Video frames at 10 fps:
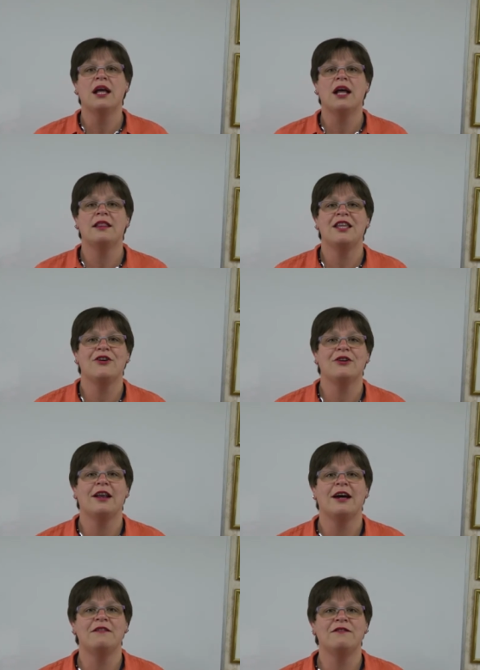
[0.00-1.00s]
in the
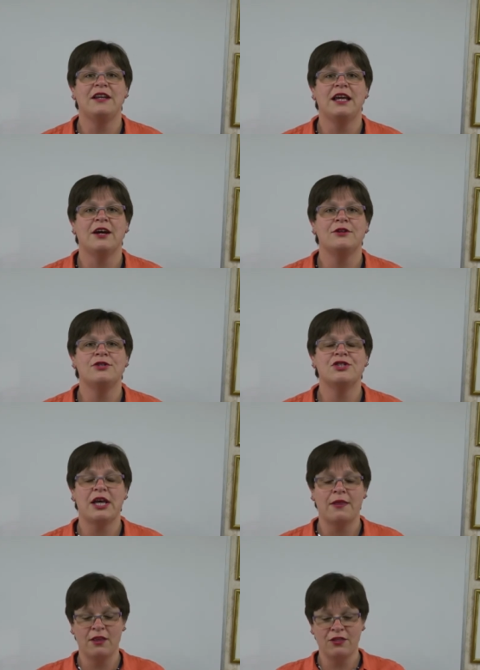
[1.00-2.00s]
online videos
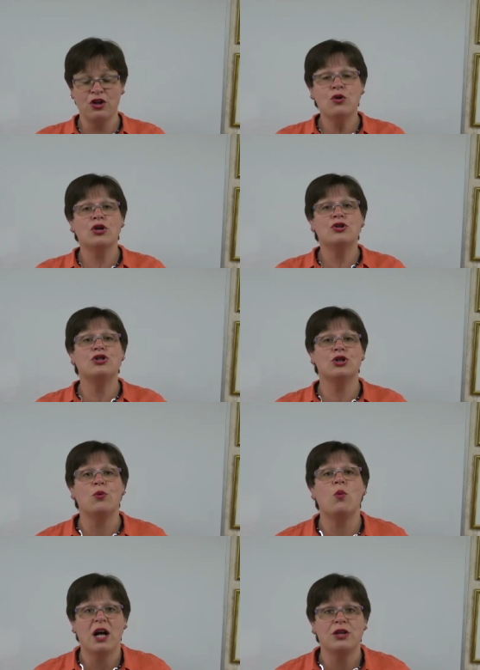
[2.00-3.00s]
and that you can
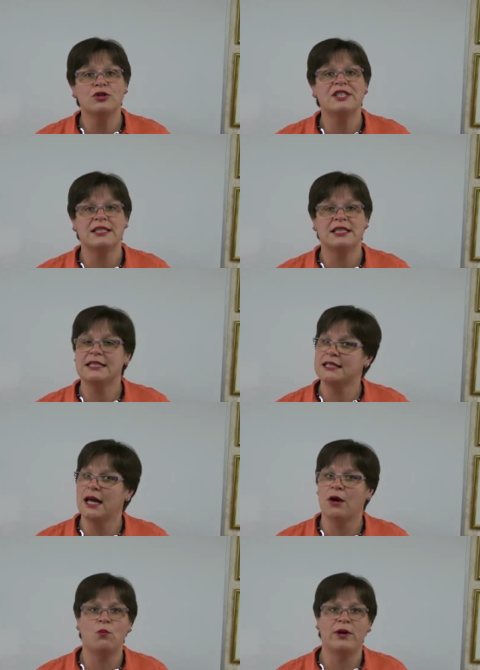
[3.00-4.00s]
do while you're sitting
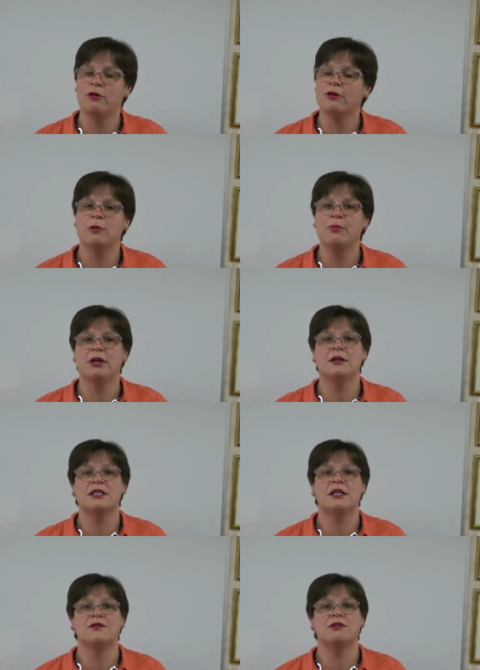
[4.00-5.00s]
down, we're not going to put
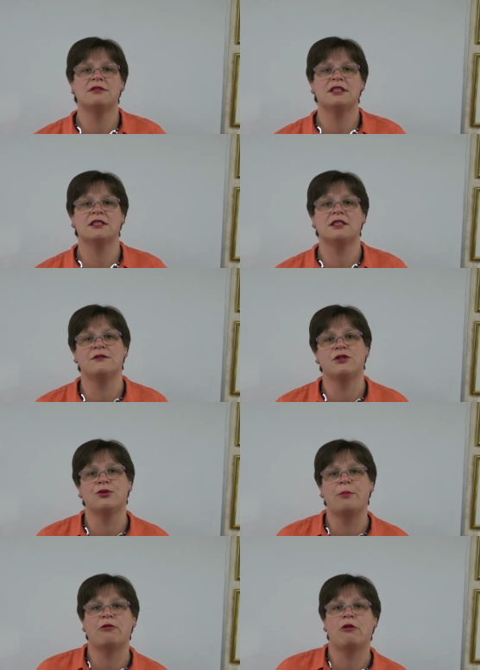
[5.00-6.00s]
ourselves at risk of a
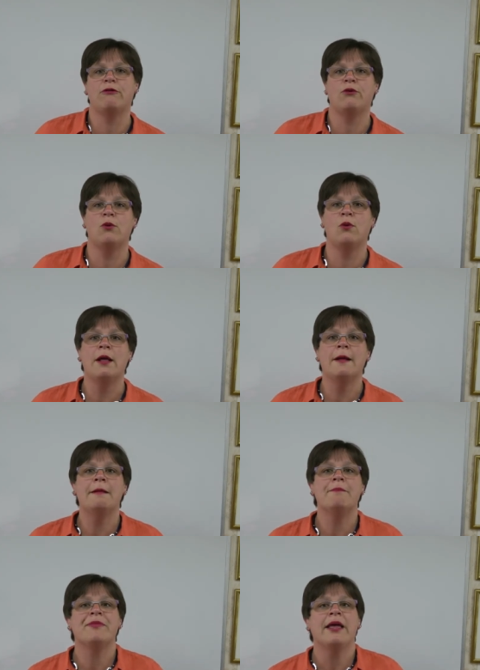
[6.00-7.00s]
trip or a fall,
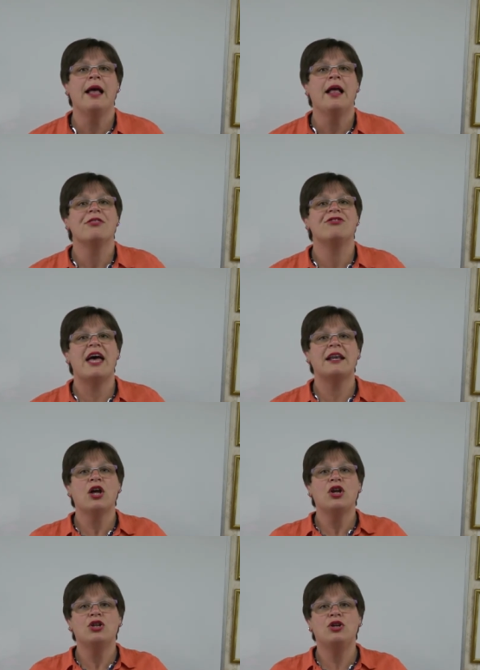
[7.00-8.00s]

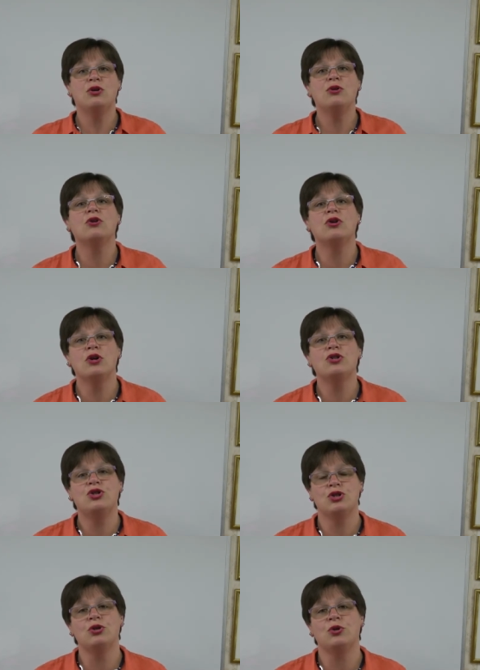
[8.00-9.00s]
then you
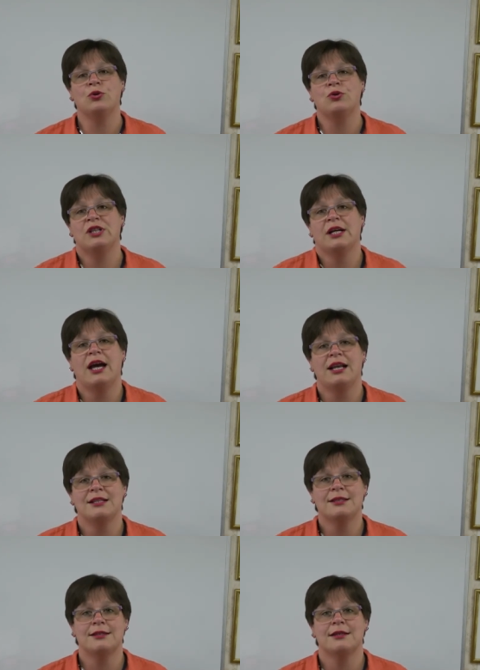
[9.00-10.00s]
can do the
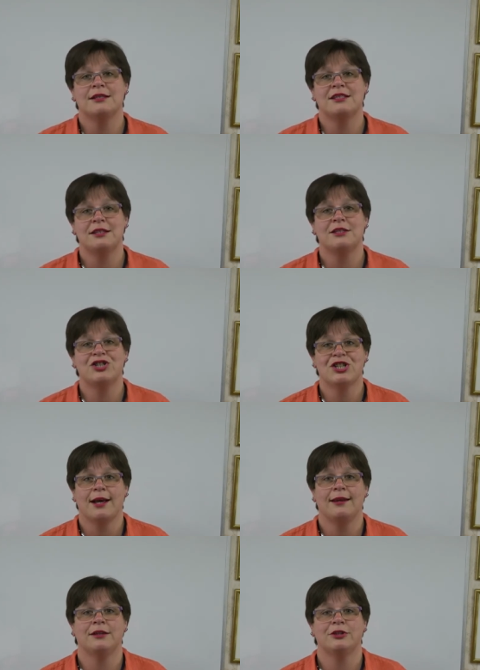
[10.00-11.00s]
Getting Started
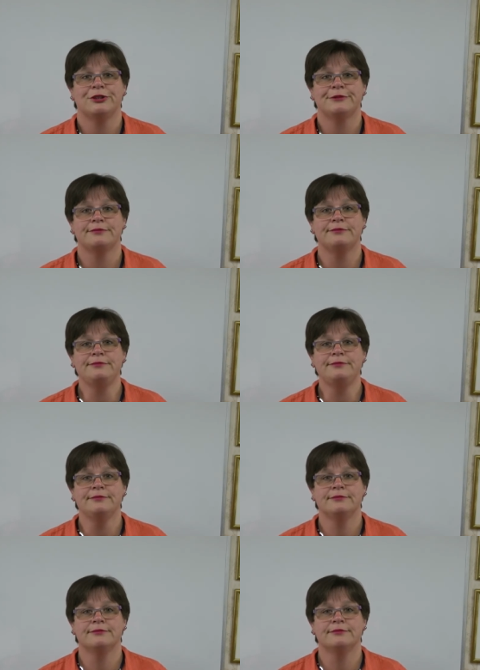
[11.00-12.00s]
challenge.
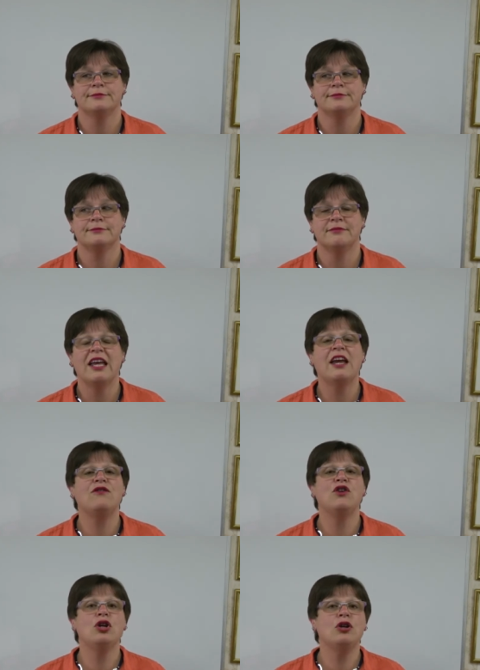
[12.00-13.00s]

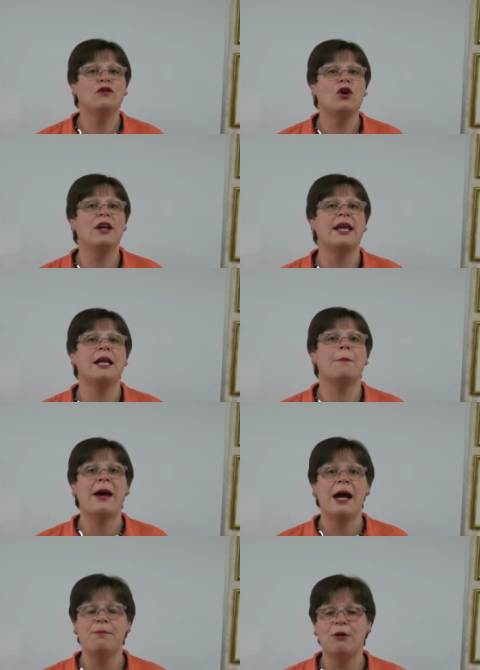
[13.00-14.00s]
If you've got any
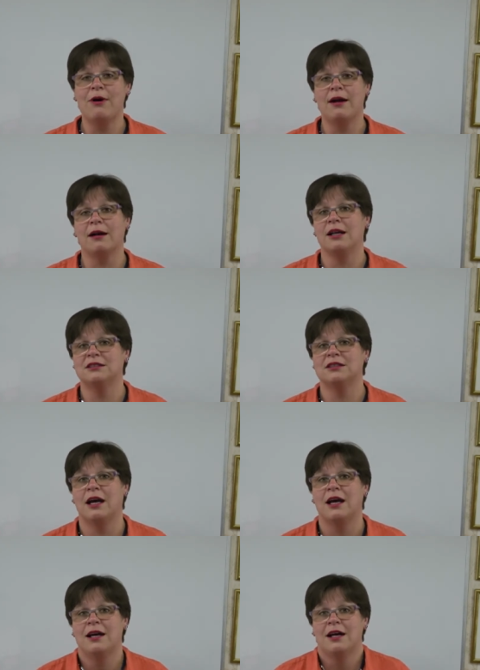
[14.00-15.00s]
paperwork
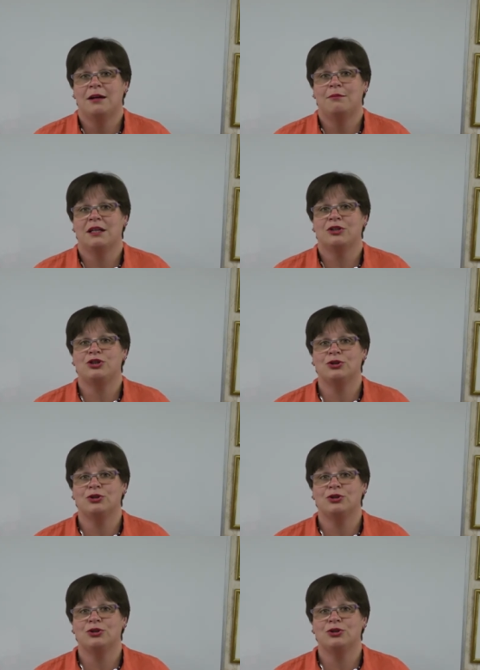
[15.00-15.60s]
clutter amongst